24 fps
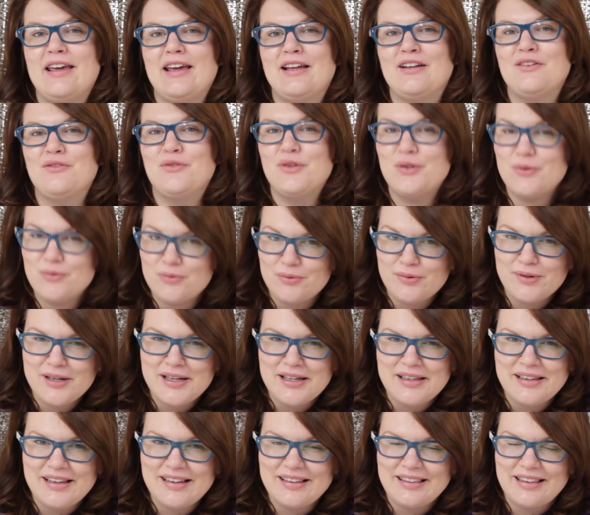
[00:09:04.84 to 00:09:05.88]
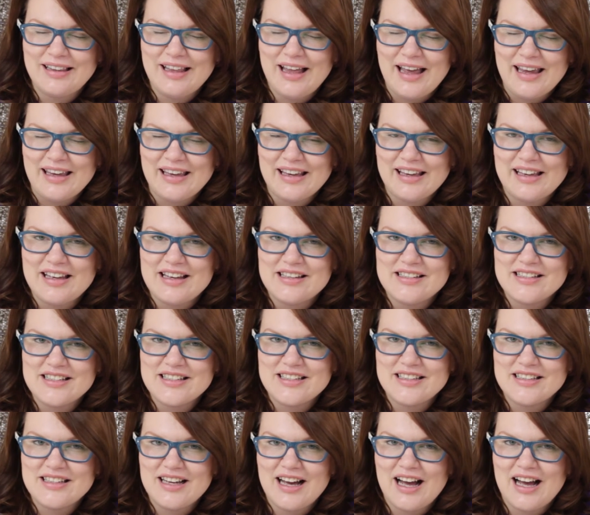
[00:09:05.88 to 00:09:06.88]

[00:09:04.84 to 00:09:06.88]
And if you really like it,